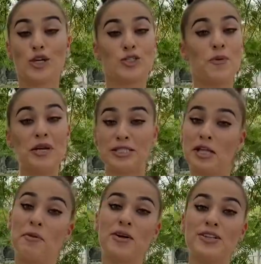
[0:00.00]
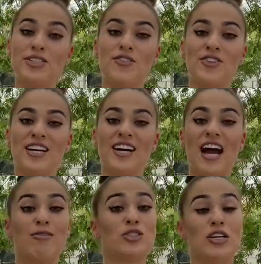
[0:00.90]
so many celebrities over there.
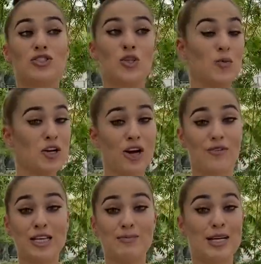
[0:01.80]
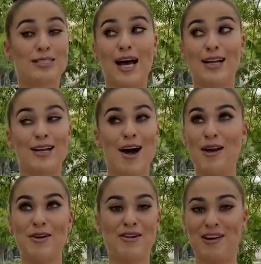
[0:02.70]
I was super nervous because I did
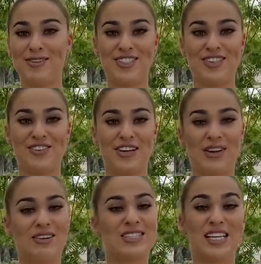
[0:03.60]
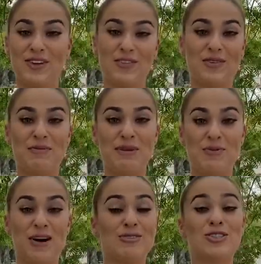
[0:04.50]
not know what I was doing when I was interviewing
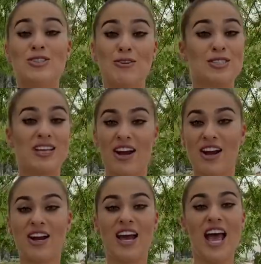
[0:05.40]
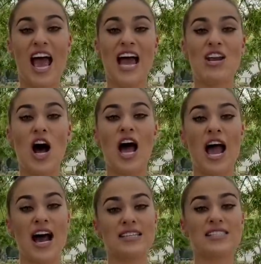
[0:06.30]
people. I was just so scared and not
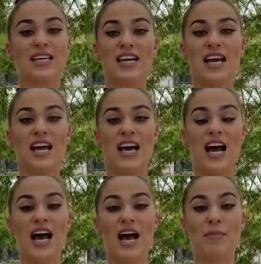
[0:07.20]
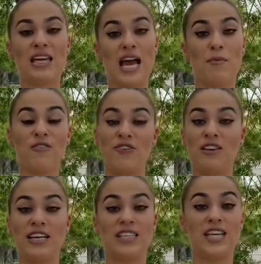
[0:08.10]
as camera
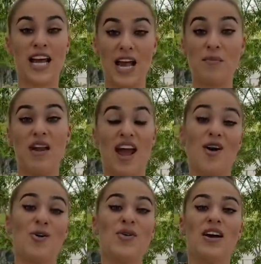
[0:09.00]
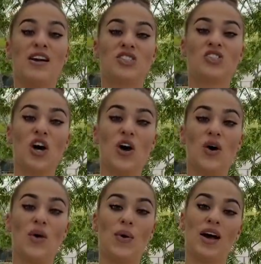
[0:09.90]
friendly as I am now.
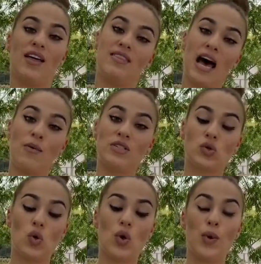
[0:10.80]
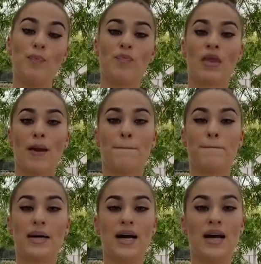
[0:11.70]
So that was cool.
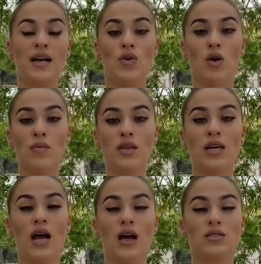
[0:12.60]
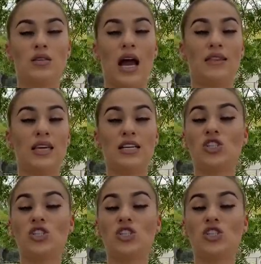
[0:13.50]
But normally, I think it